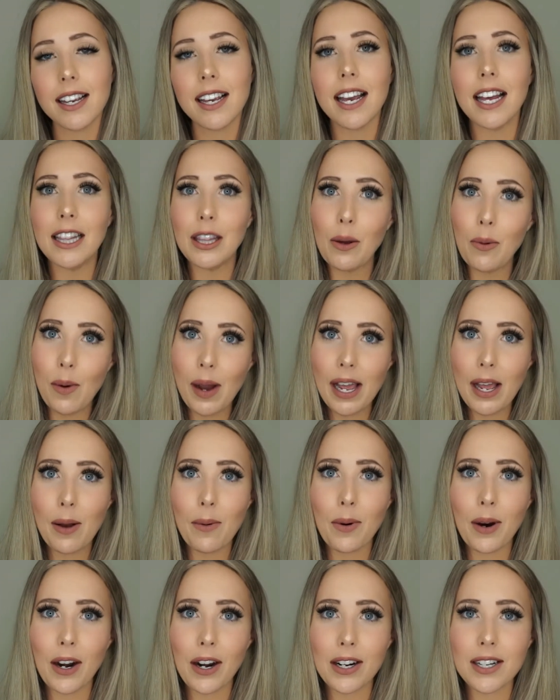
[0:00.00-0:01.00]
And the way it
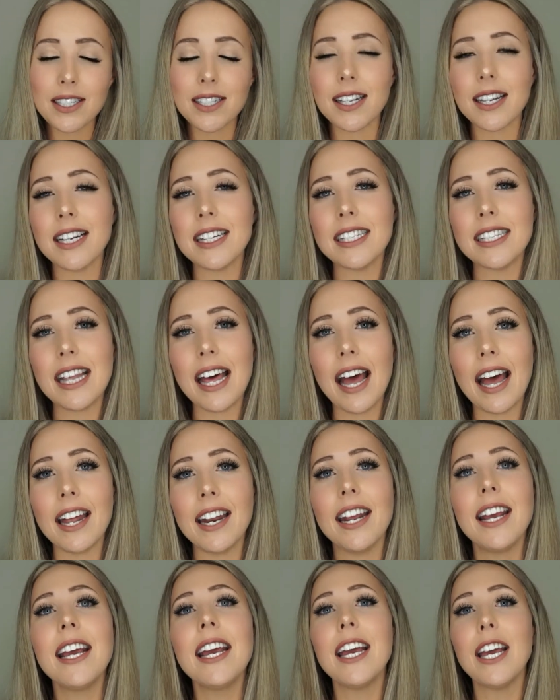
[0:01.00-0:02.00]
works is that